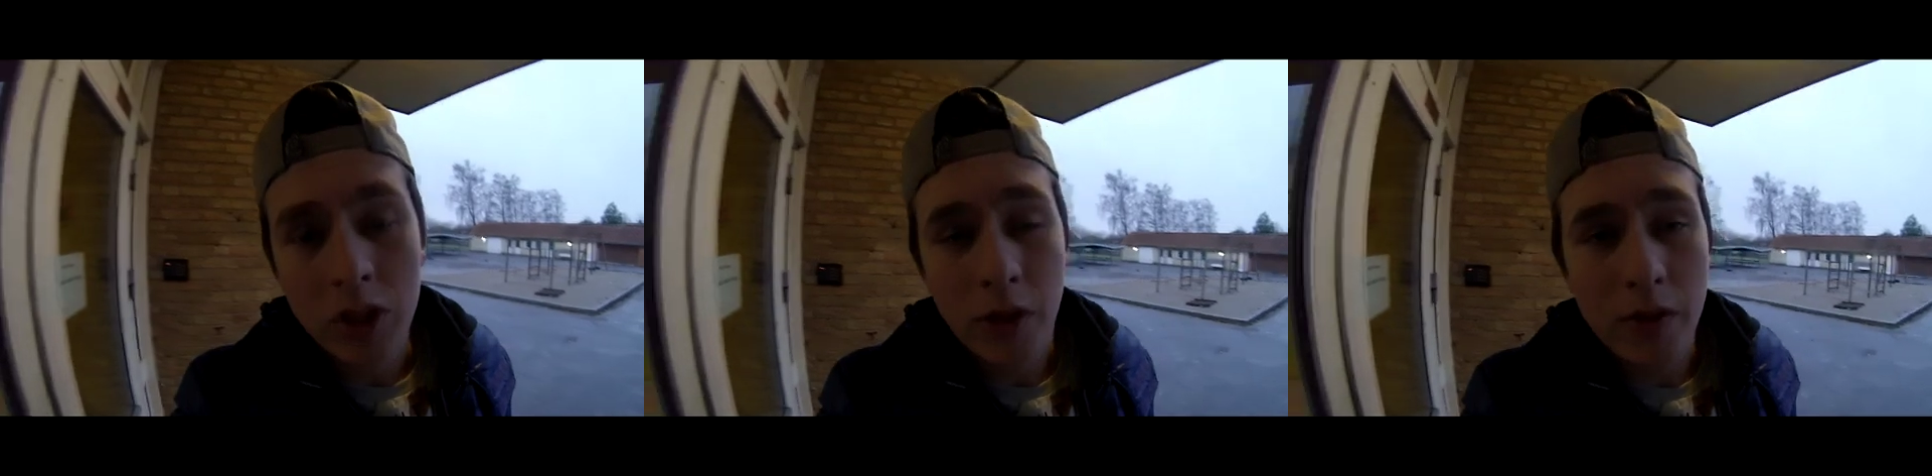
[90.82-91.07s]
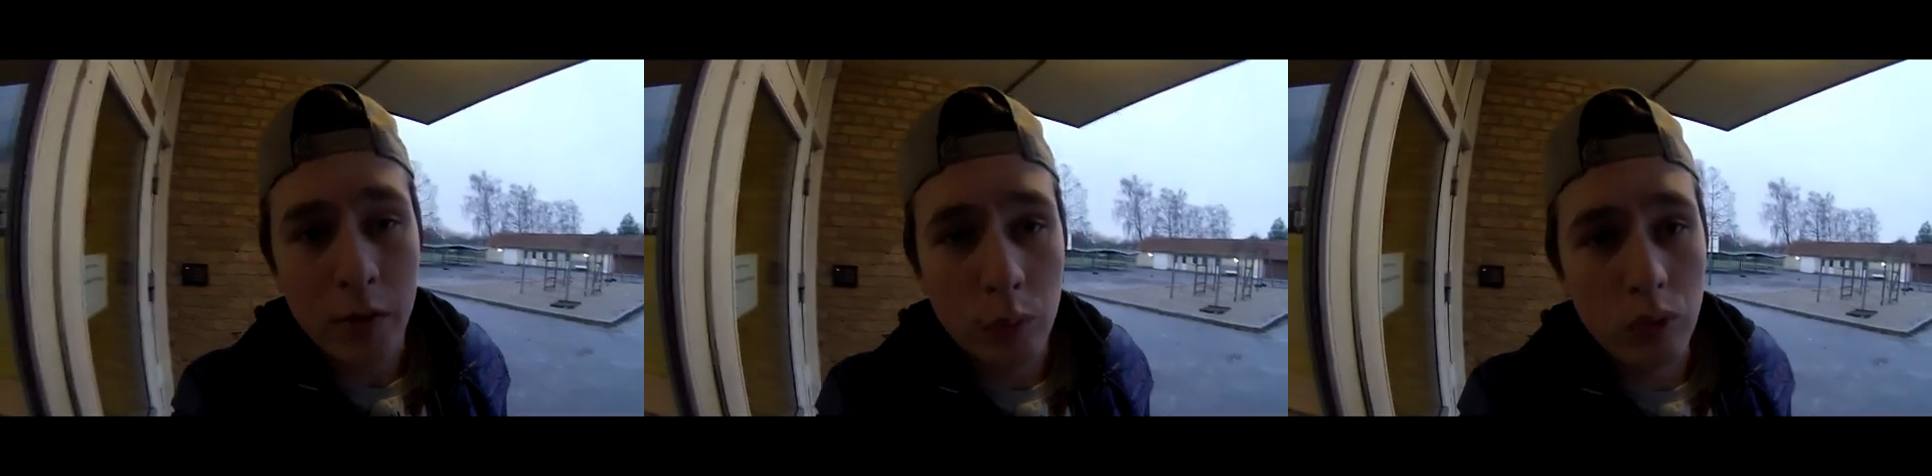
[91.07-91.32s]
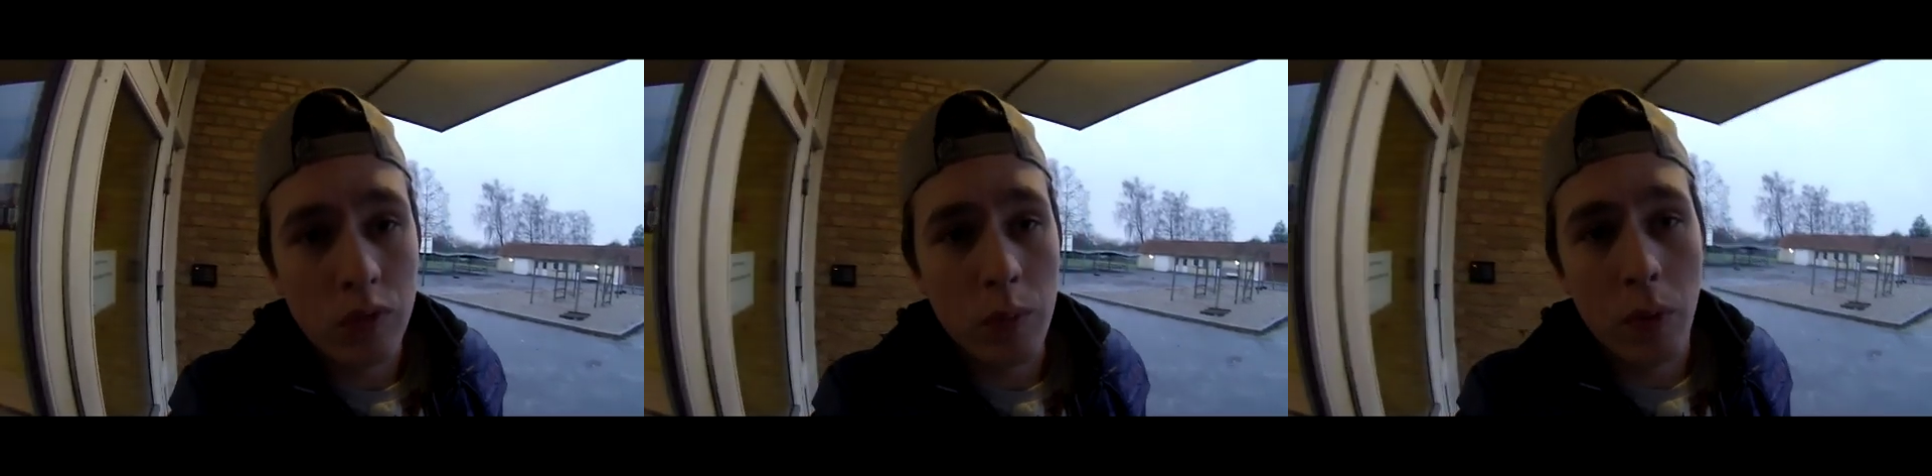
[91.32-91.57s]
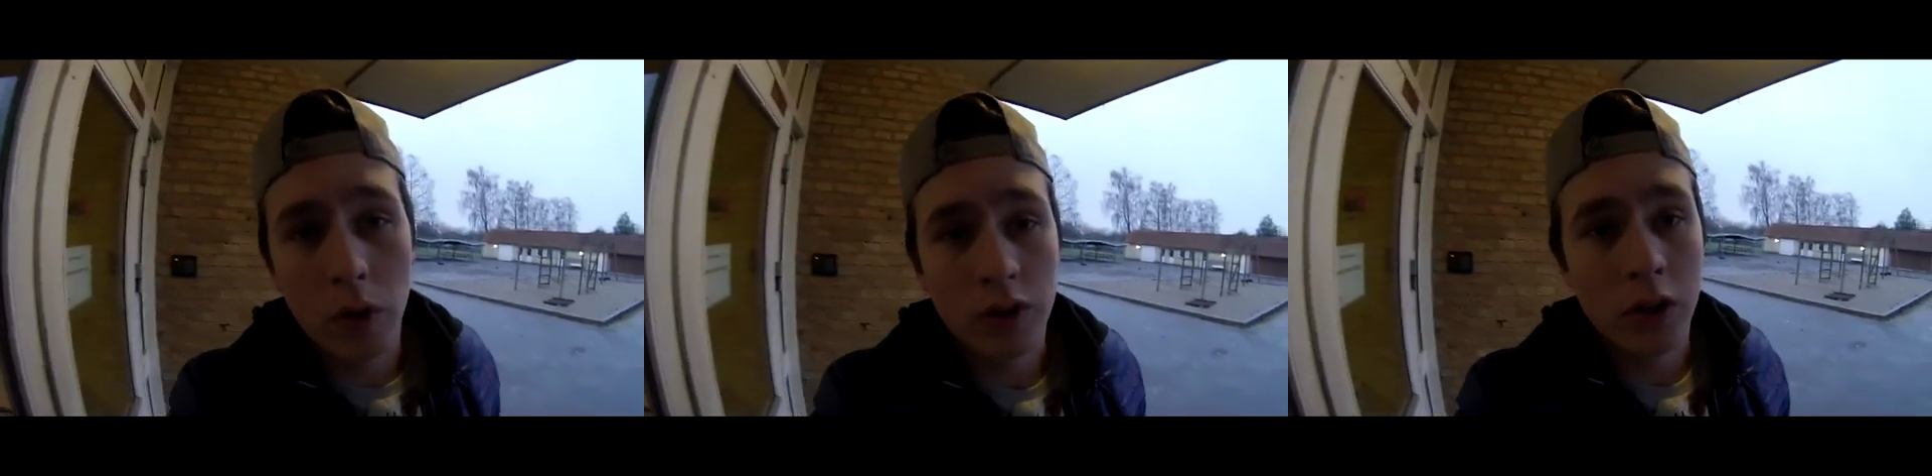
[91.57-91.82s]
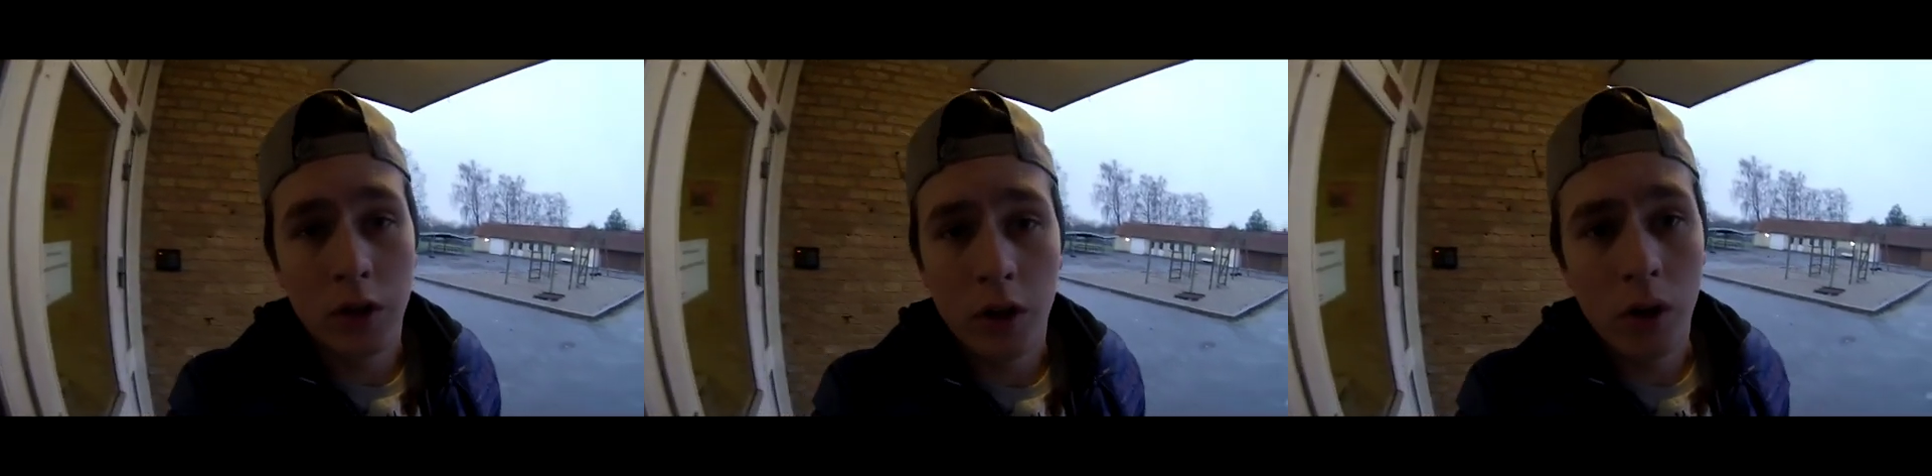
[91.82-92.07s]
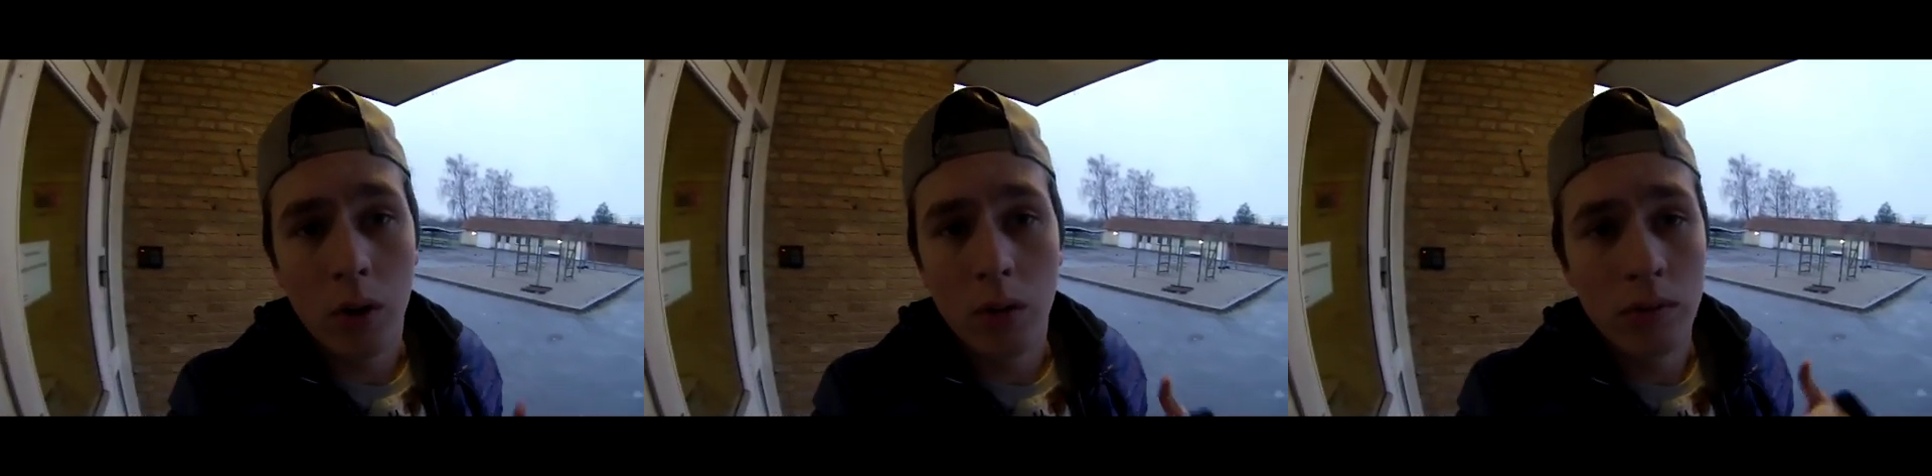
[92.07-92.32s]
you try this move, the ball is going to
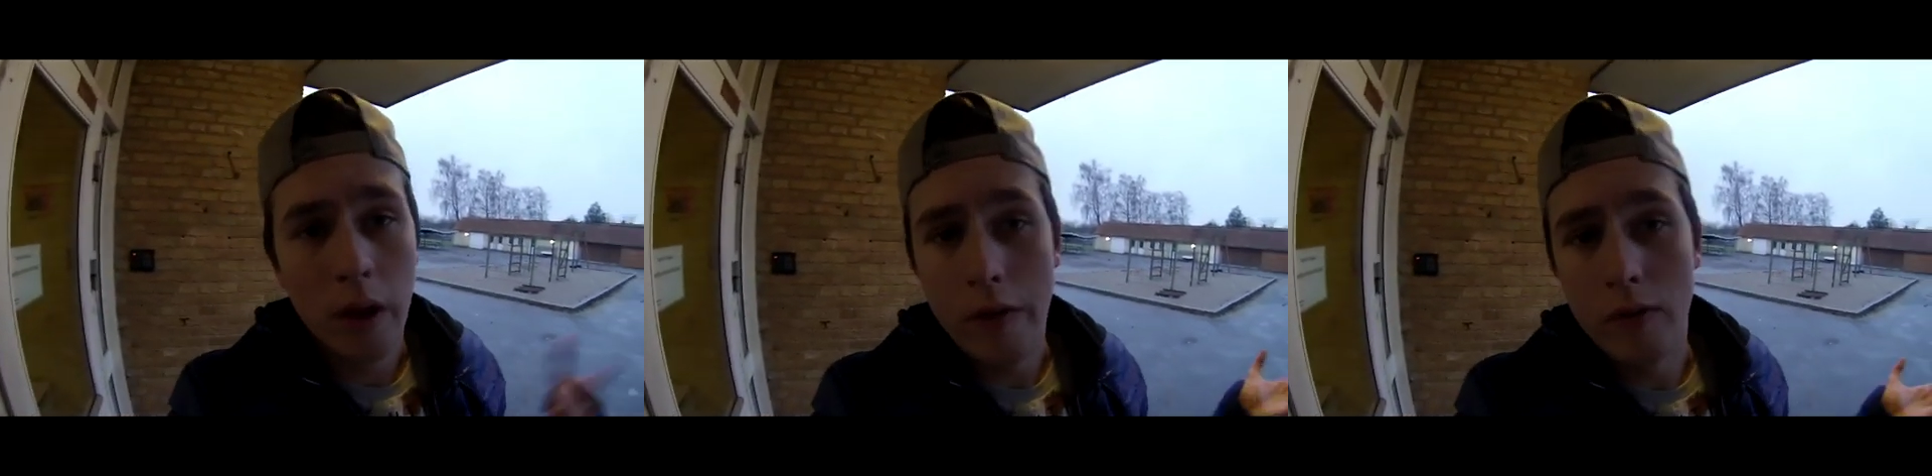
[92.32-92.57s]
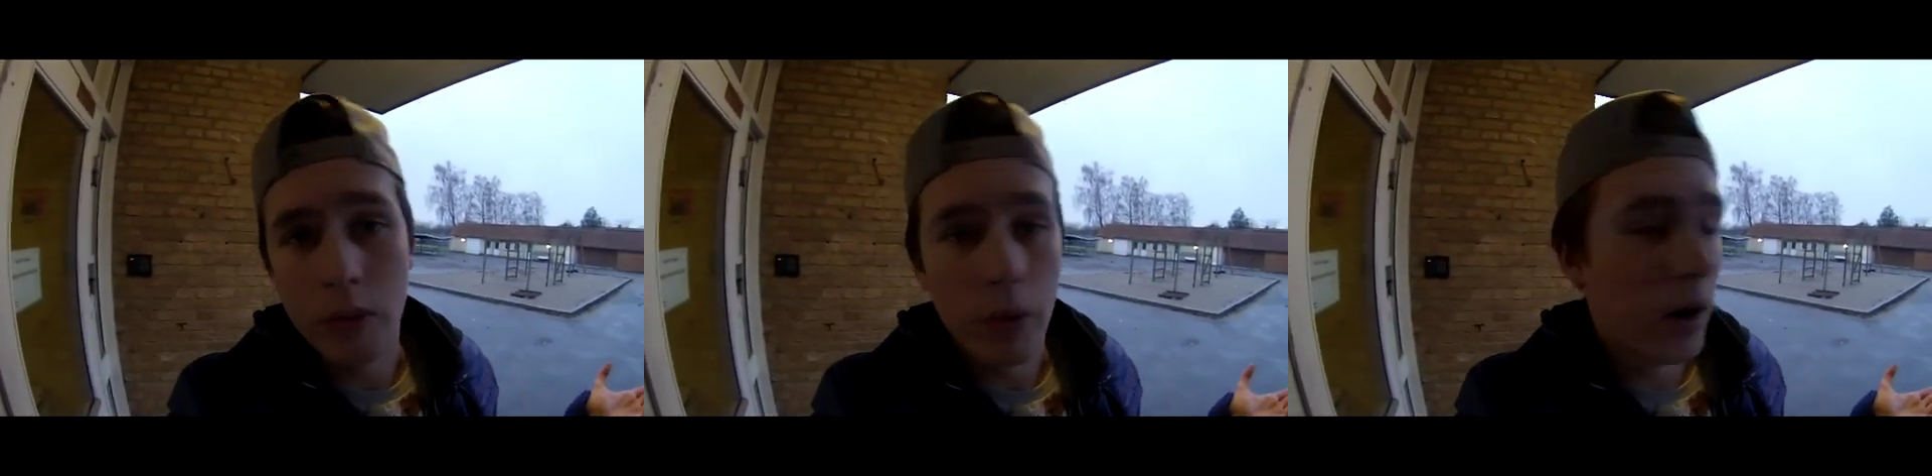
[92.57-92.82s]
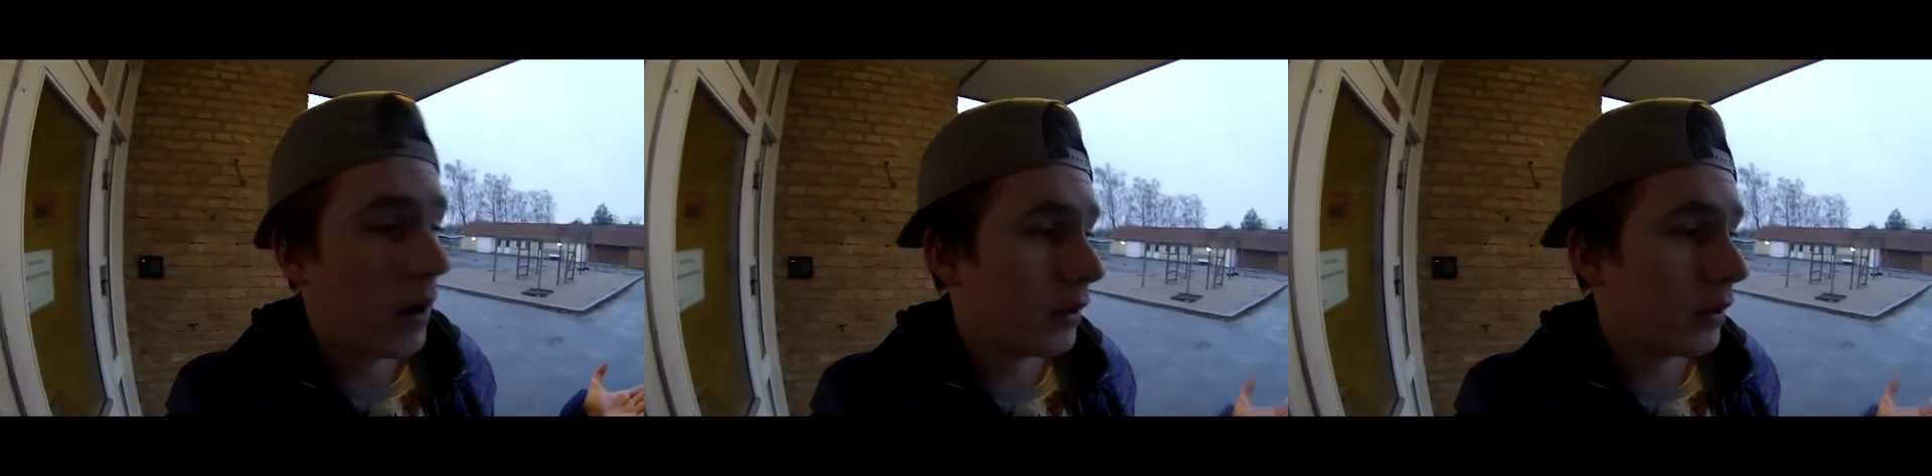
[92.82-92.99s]
go everywhere.